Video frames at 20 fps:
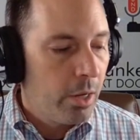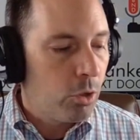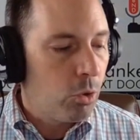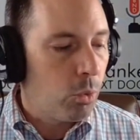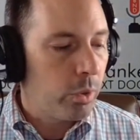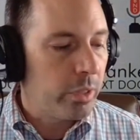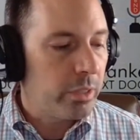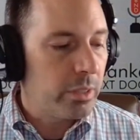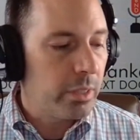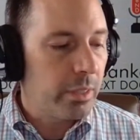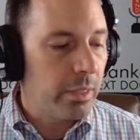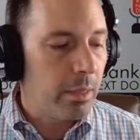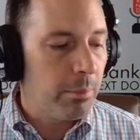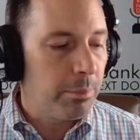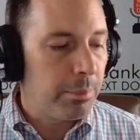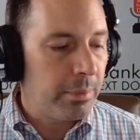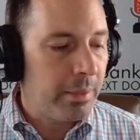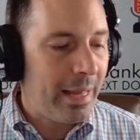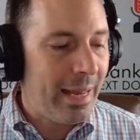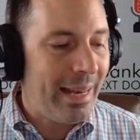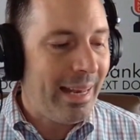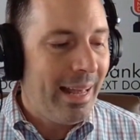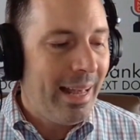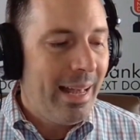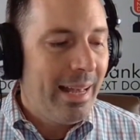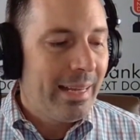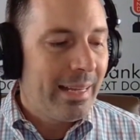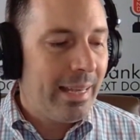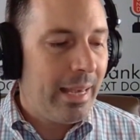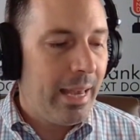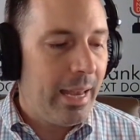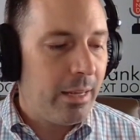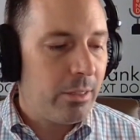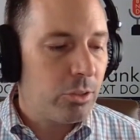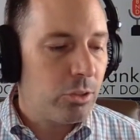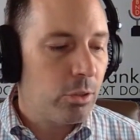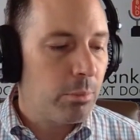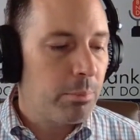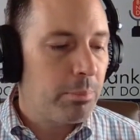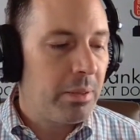According to the complaint,
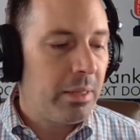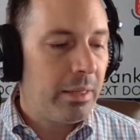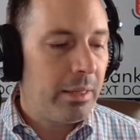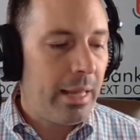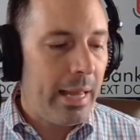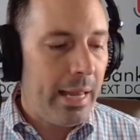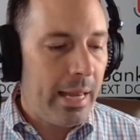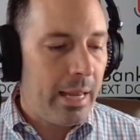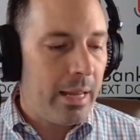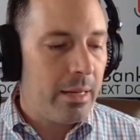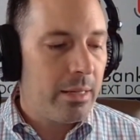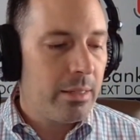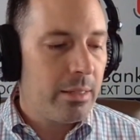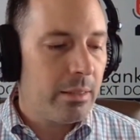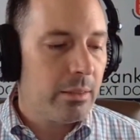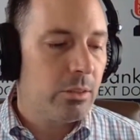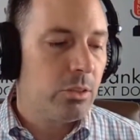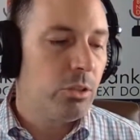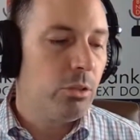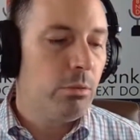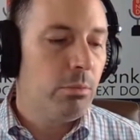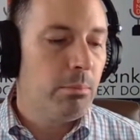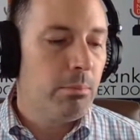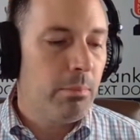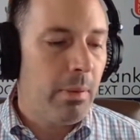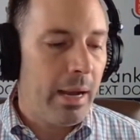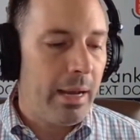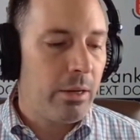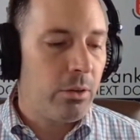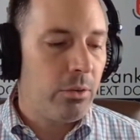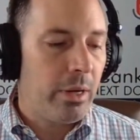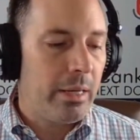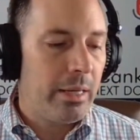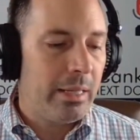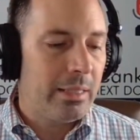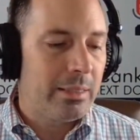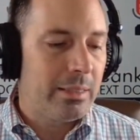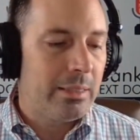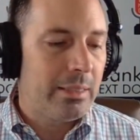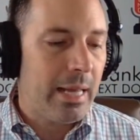Cantor planned to migrate
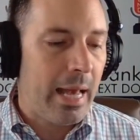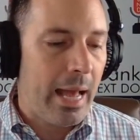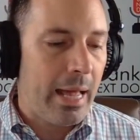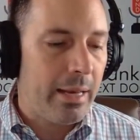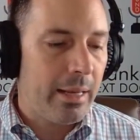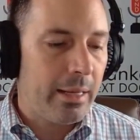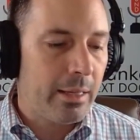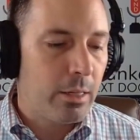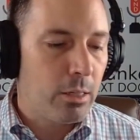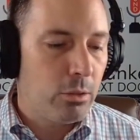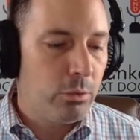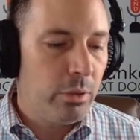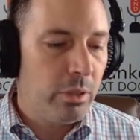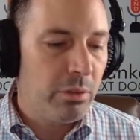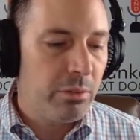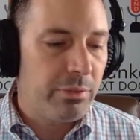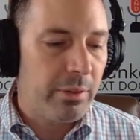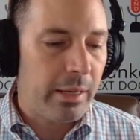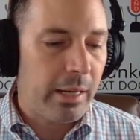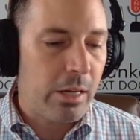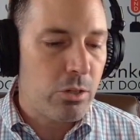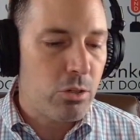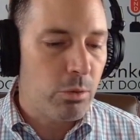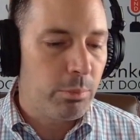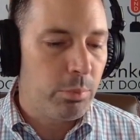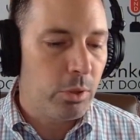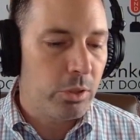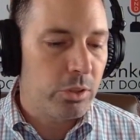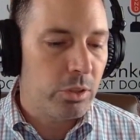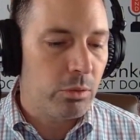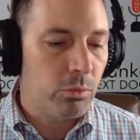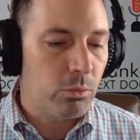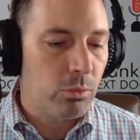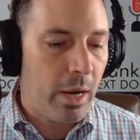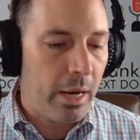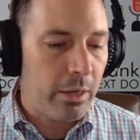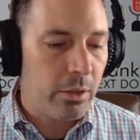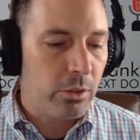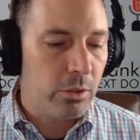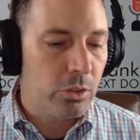its data, including financial books and
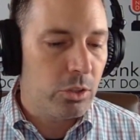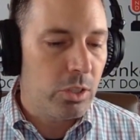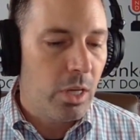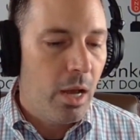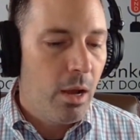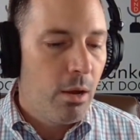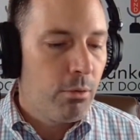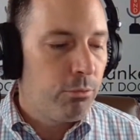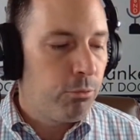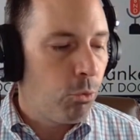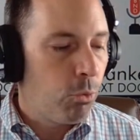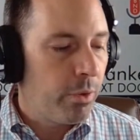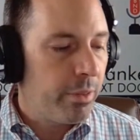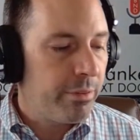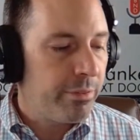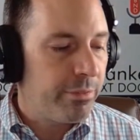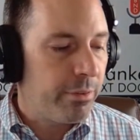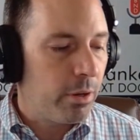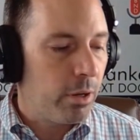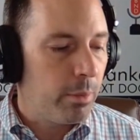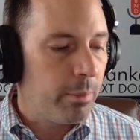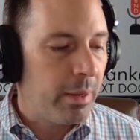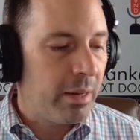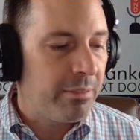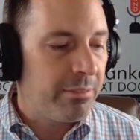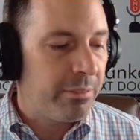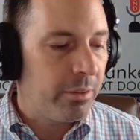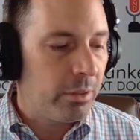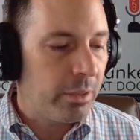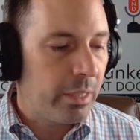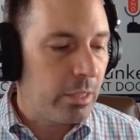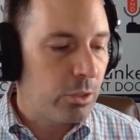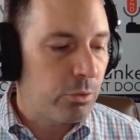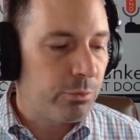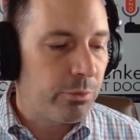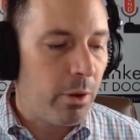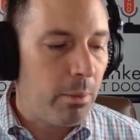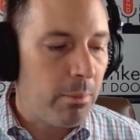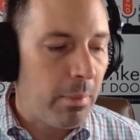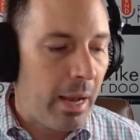records for the firm and affiliates
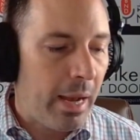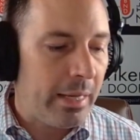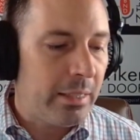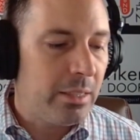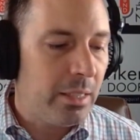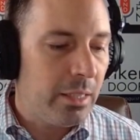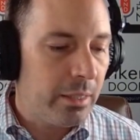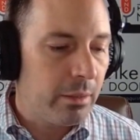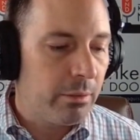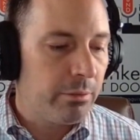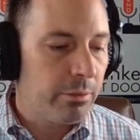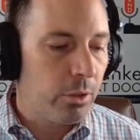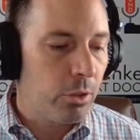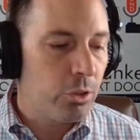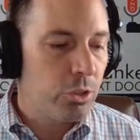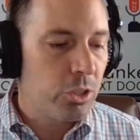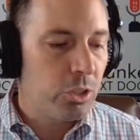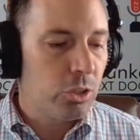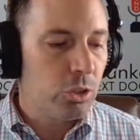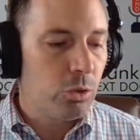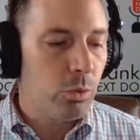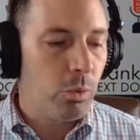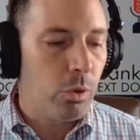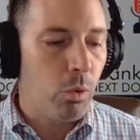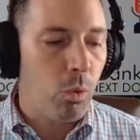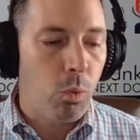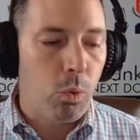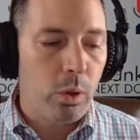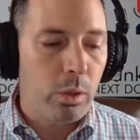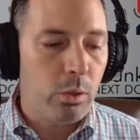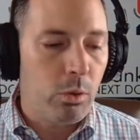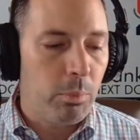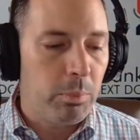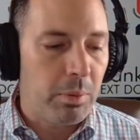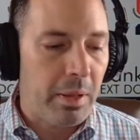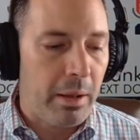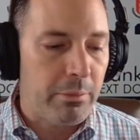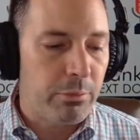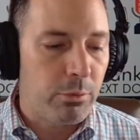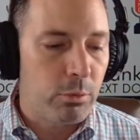from IT Convergence to an Oracle
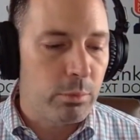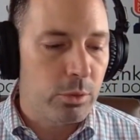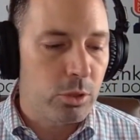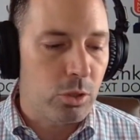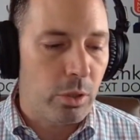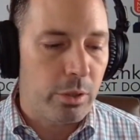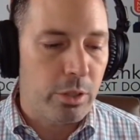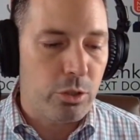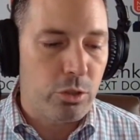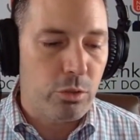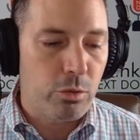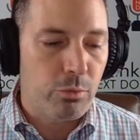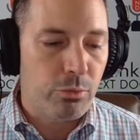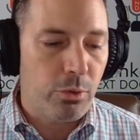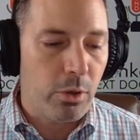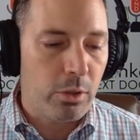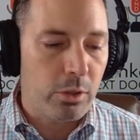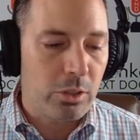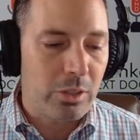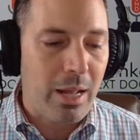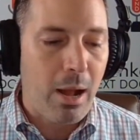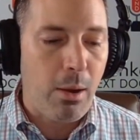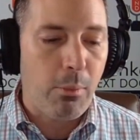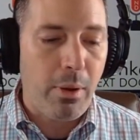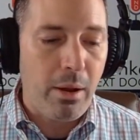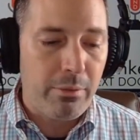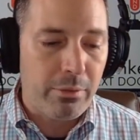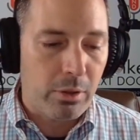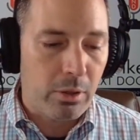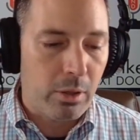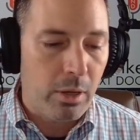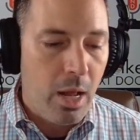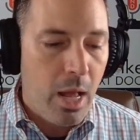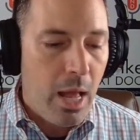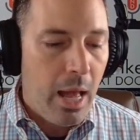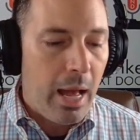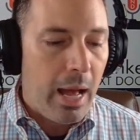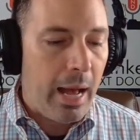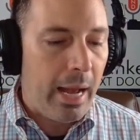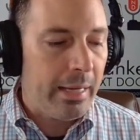platform starting June 1st. However,
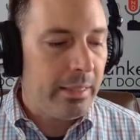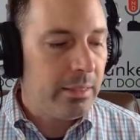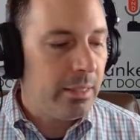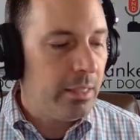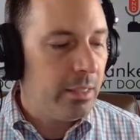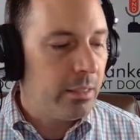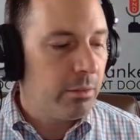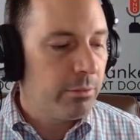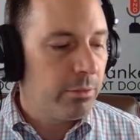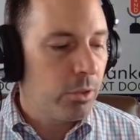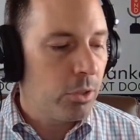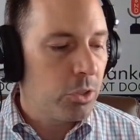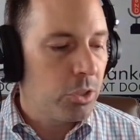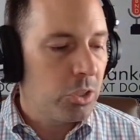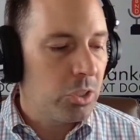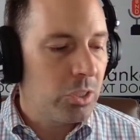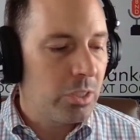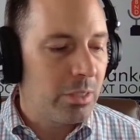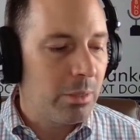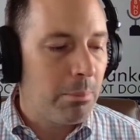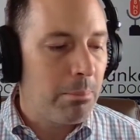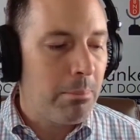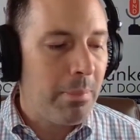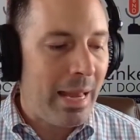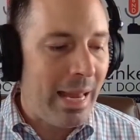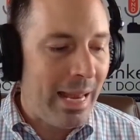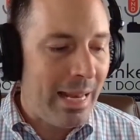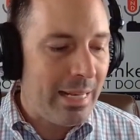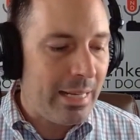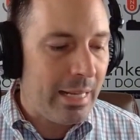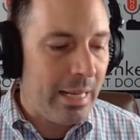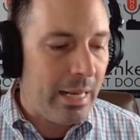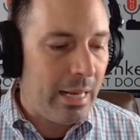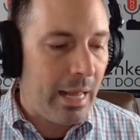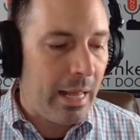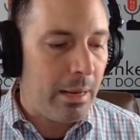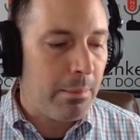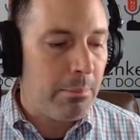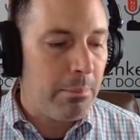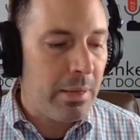IT Convergence demanded
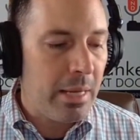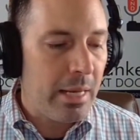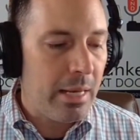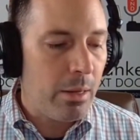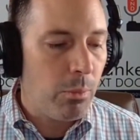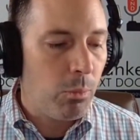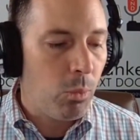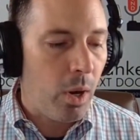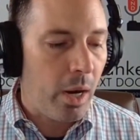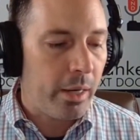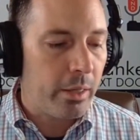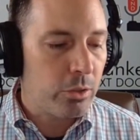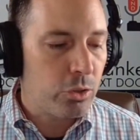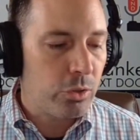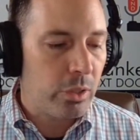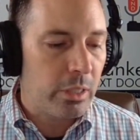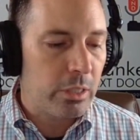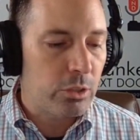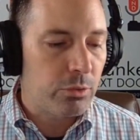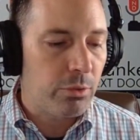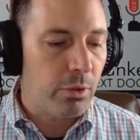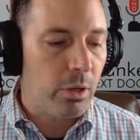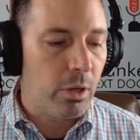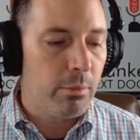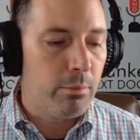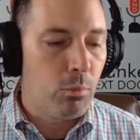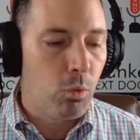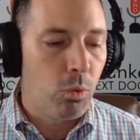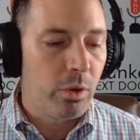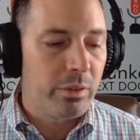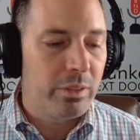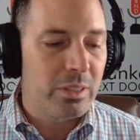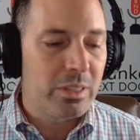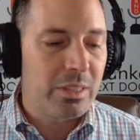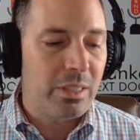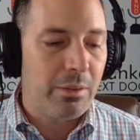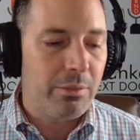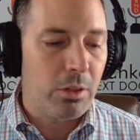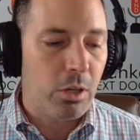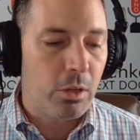an immediate wire transfer of more than
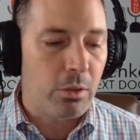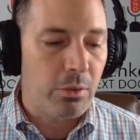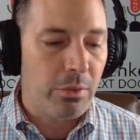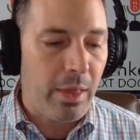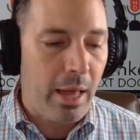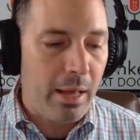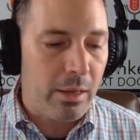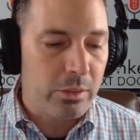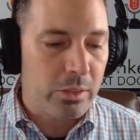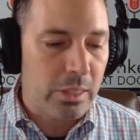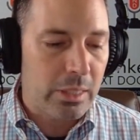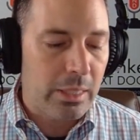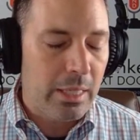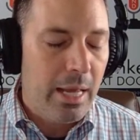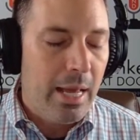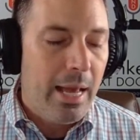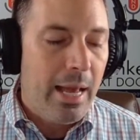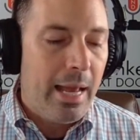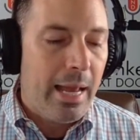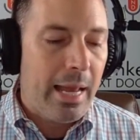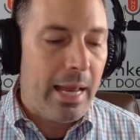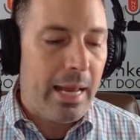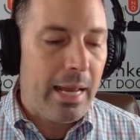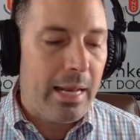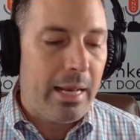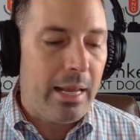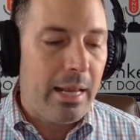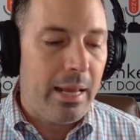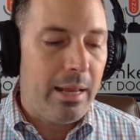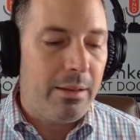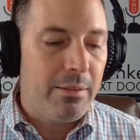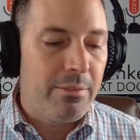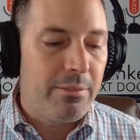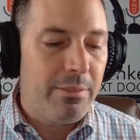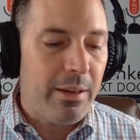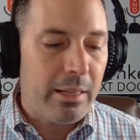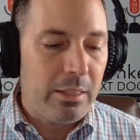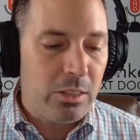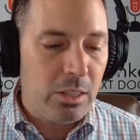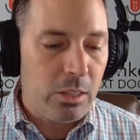700,000 in
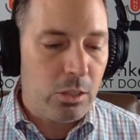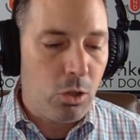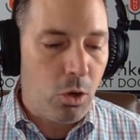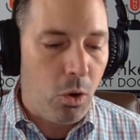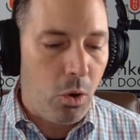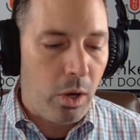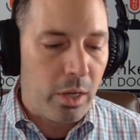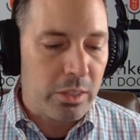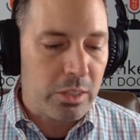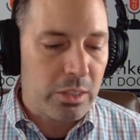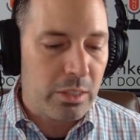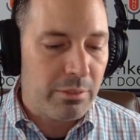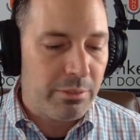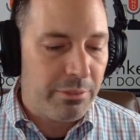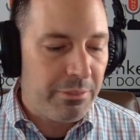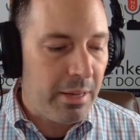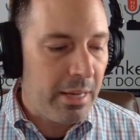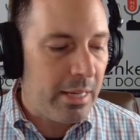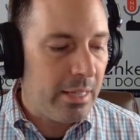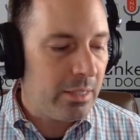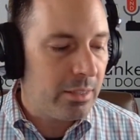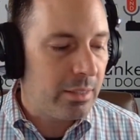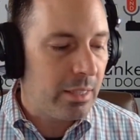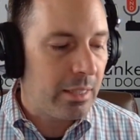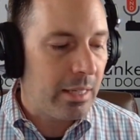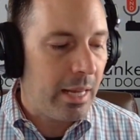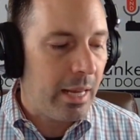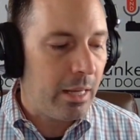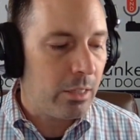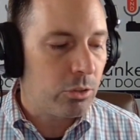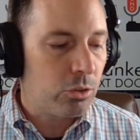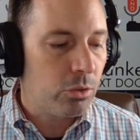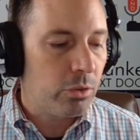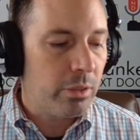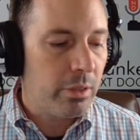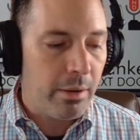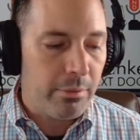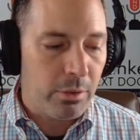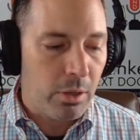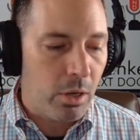invented costs and fees that Cantor
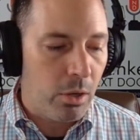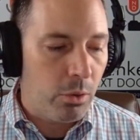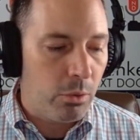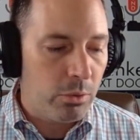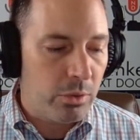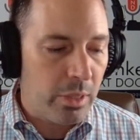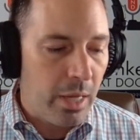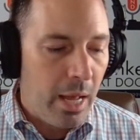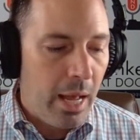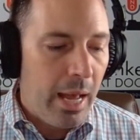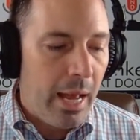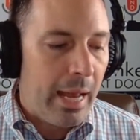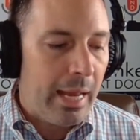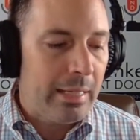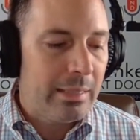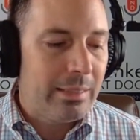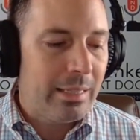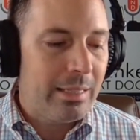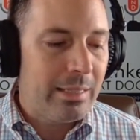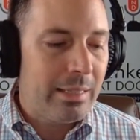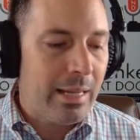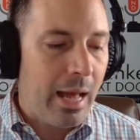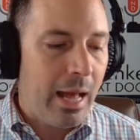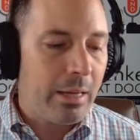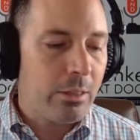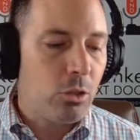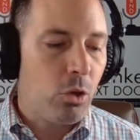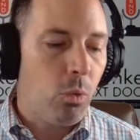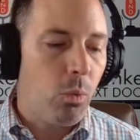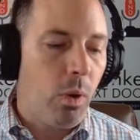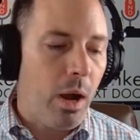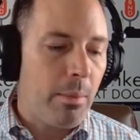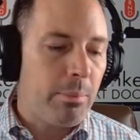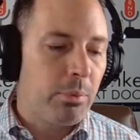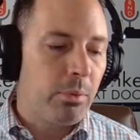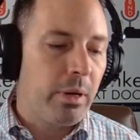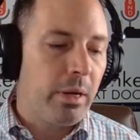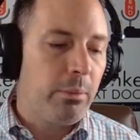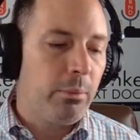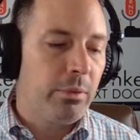never owned and did not
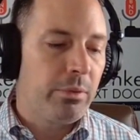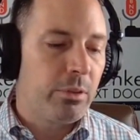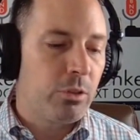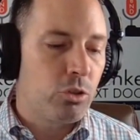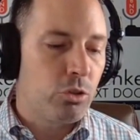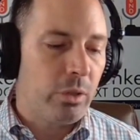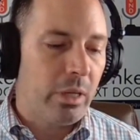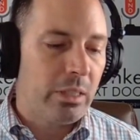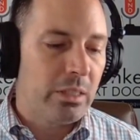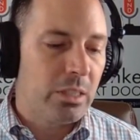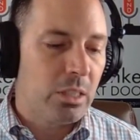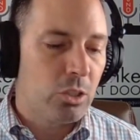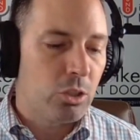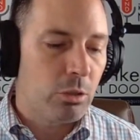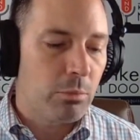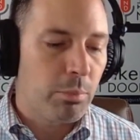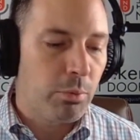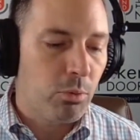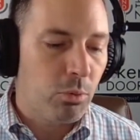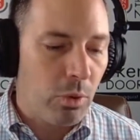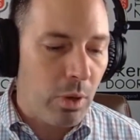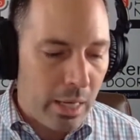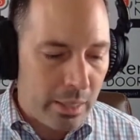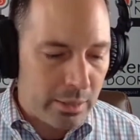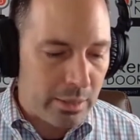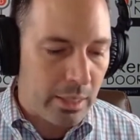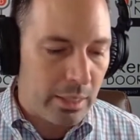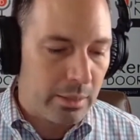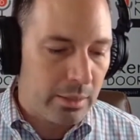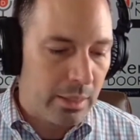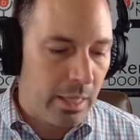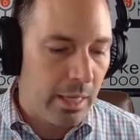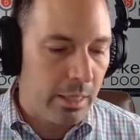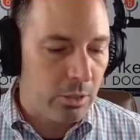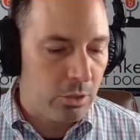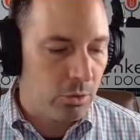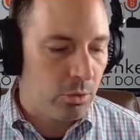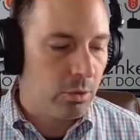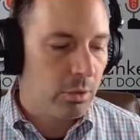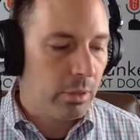cooperate with the transition process,
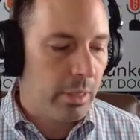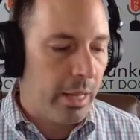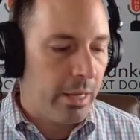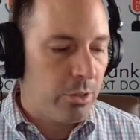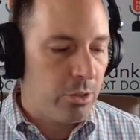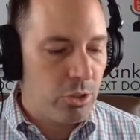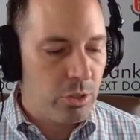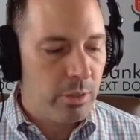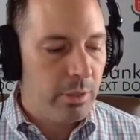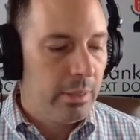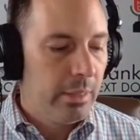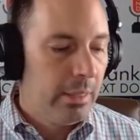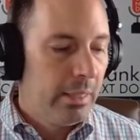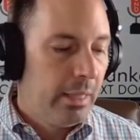Cantor alleged.